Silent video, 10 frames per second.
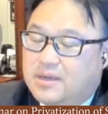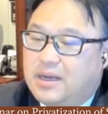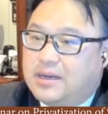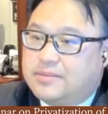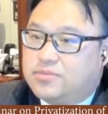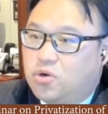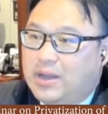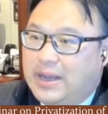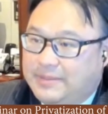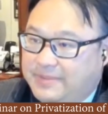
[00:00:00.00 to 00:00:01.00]

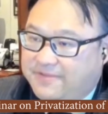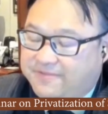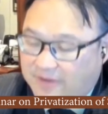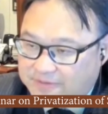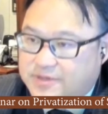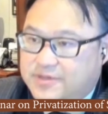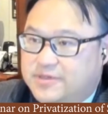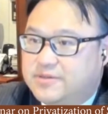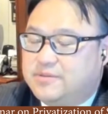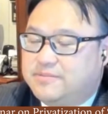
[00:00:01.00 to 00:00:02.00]
and be
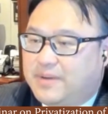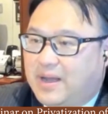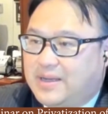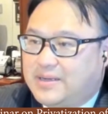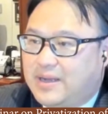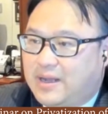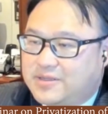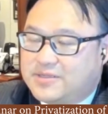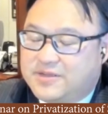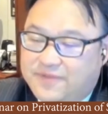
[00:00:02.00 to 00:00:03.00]
funded by
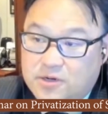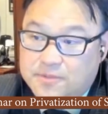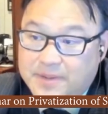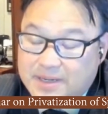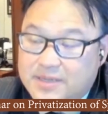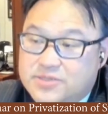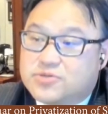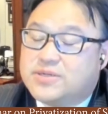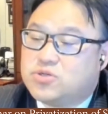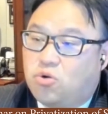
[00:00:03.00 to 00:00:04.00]
other developing
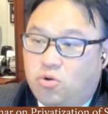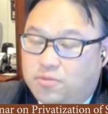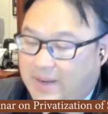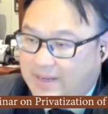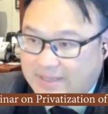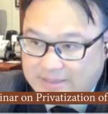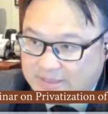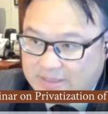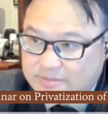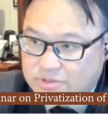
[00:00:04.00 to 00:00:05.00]
countries or by
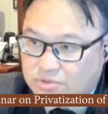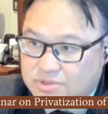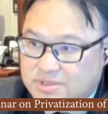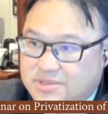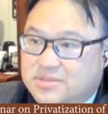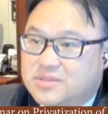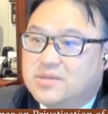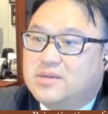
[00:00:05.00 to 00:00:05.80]
Indian sources,